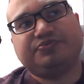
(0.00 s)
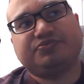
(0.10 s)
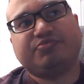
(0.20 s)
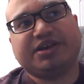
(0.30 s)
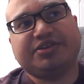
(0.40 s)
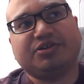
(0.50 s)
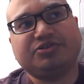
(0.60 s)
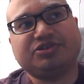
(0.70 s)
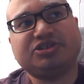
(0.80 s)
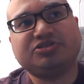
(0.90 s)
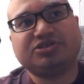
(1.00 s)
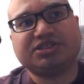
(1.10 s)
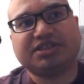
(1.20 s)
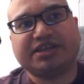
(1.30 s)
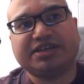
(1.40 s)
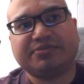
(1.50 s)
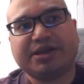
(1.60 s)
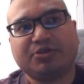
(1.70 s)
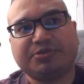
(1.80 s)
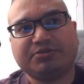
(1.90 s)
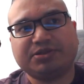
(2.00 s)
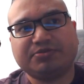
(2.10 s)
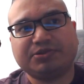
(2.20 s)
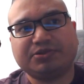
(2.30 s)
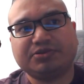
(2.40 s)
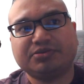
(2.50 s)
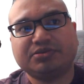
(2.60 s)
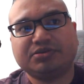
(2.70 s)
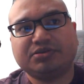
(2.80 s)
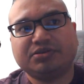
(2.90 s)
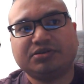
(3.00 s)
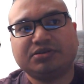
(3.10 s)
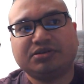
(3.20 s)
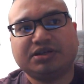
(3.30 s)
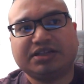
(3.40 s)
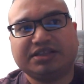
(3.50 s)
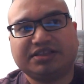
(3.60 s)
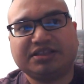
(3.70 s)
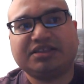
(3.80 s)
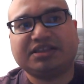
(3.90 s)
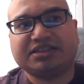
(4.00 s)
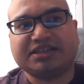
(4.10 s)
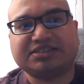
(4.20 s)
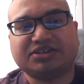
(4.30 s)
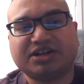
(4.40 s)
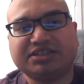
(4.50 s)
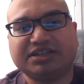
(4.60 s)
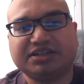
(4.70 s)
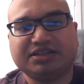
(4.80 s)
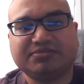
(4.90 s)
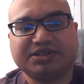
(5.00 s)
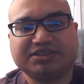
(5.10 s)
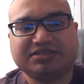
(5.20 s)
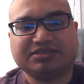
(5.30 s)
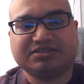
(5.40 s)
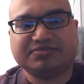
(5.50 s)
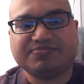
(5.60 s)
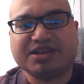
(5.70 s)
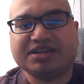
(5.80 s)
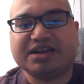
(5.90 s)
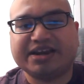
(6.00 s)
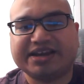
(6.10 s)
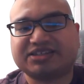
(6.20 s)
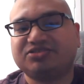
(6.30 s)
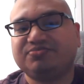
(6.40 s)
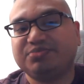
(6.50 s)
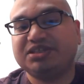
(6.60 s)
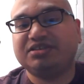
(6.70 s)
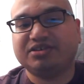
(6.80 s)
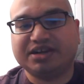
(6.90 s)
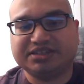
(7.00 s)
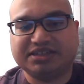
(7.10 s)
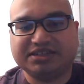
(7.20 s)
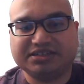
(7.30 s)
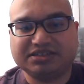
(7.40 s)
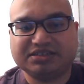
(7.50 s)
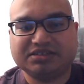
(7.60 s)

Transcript: By their own choosing, they end up helping people, and they think that that's their identity, but it may not actually be their identity.